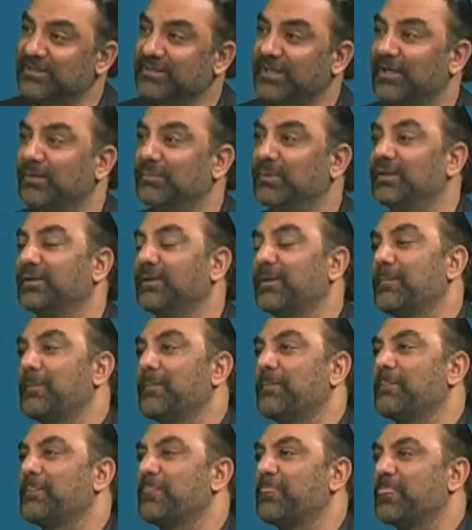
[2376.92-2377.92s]
I think that is
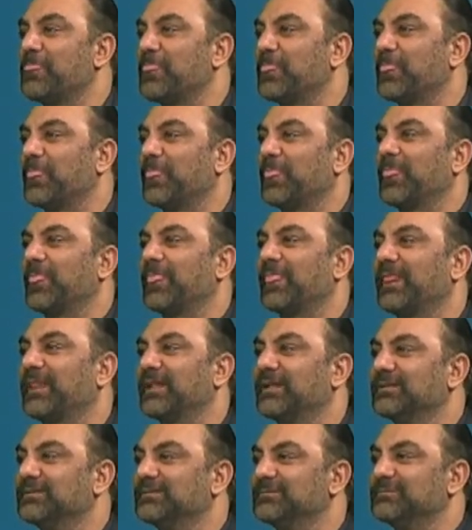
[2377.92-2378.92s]
what we call
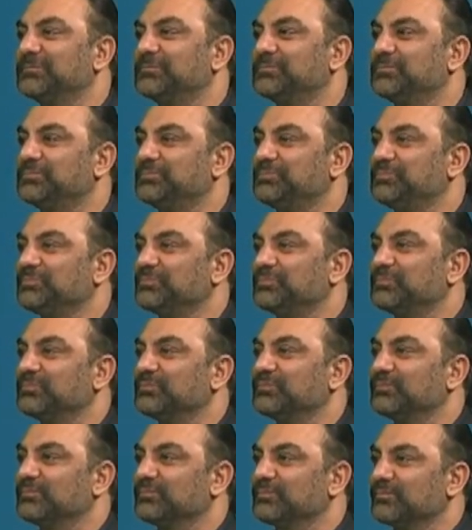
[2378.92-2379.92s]
Panda Chaudhary, jo hai, wo
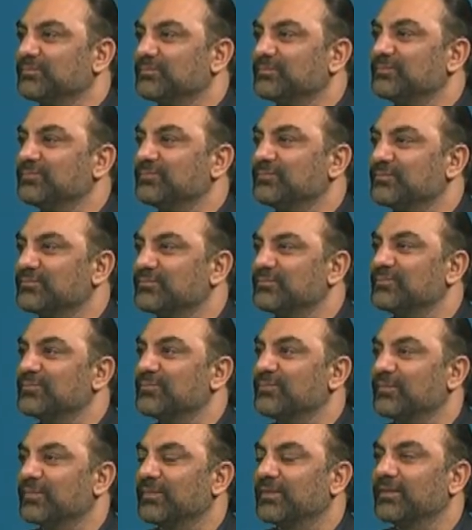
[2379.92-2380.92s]
to
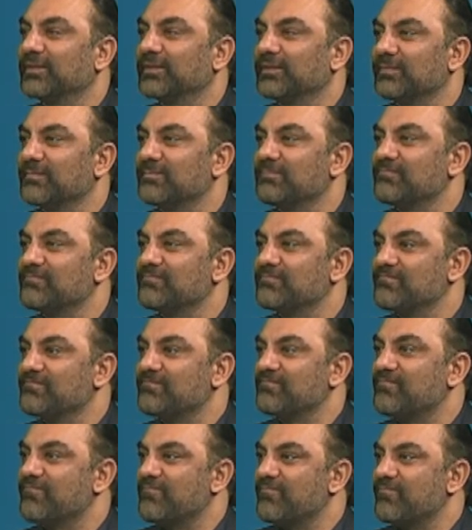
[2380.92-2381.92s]
America.
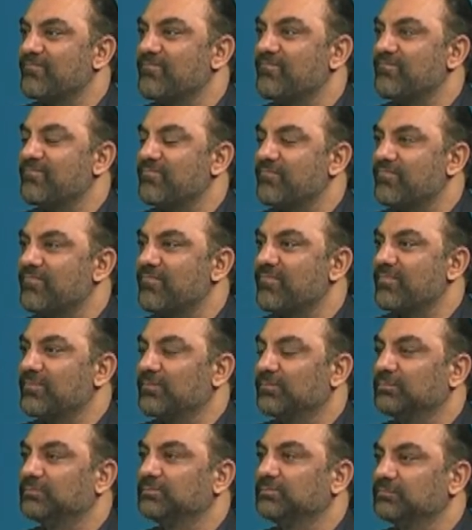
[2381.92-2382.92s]
That is
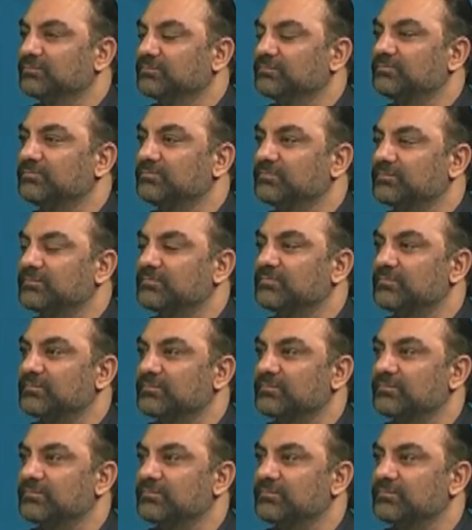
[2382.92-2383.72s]
the U.S., which